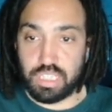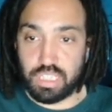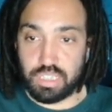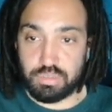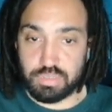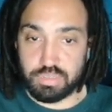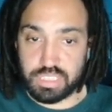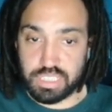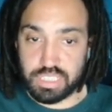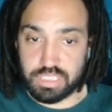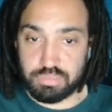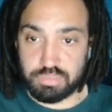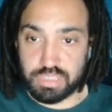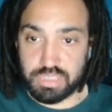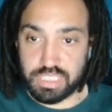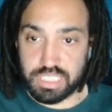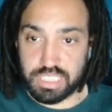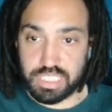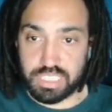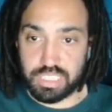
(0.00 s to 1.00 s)
which isn't
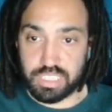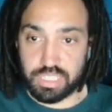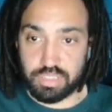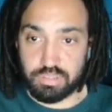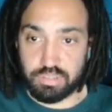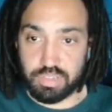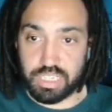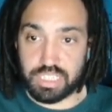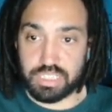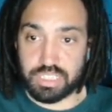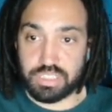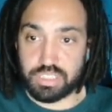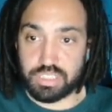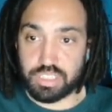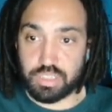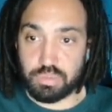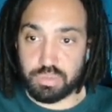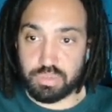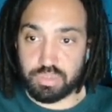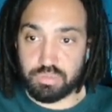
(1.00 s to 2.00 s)
particularly great,
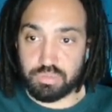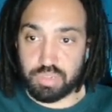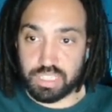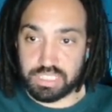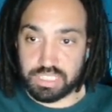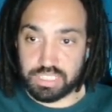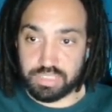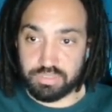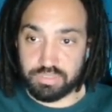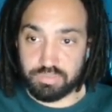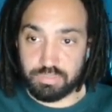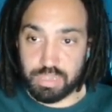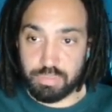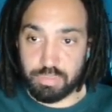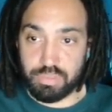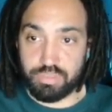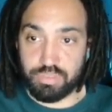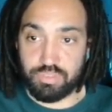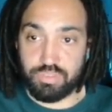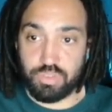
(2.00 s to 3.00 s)
so we'd write it
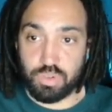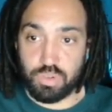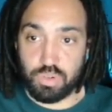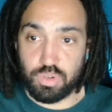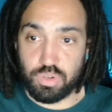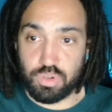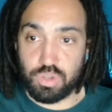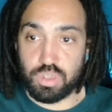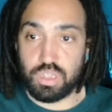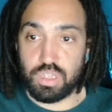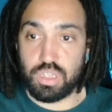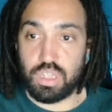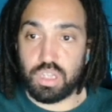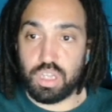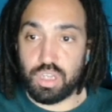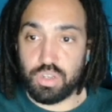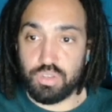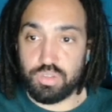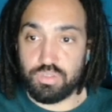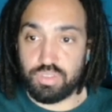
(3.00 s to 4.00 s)
maybe 4
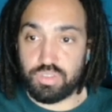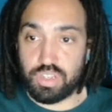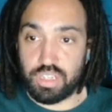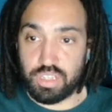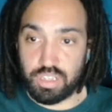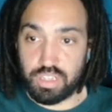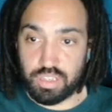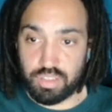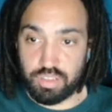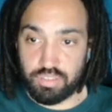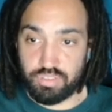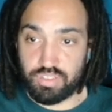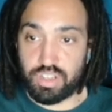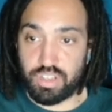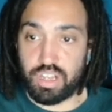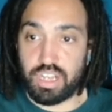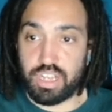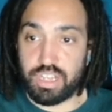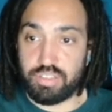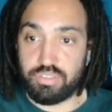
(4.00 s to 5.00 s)
over
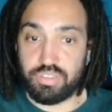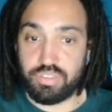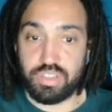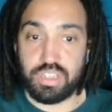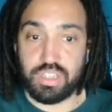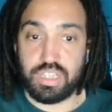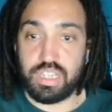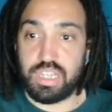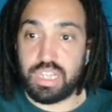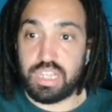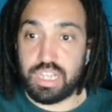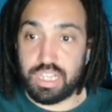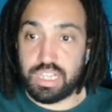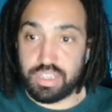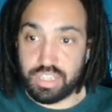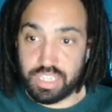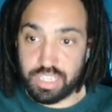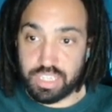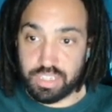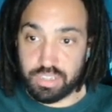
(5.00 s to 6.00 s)
5 and
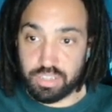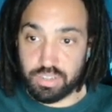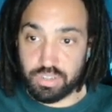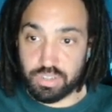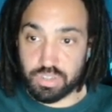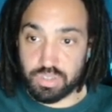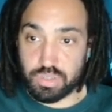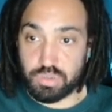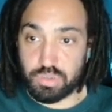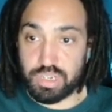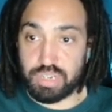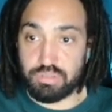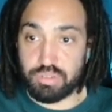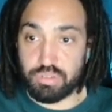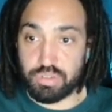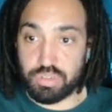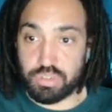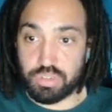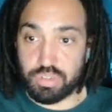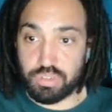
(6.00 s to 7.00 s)
then the square
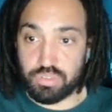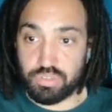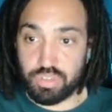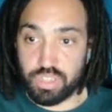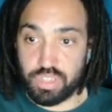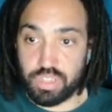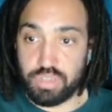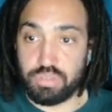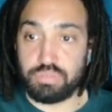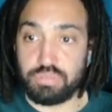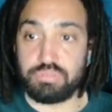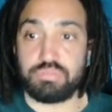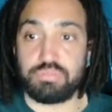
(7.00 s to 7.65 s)
root of Q.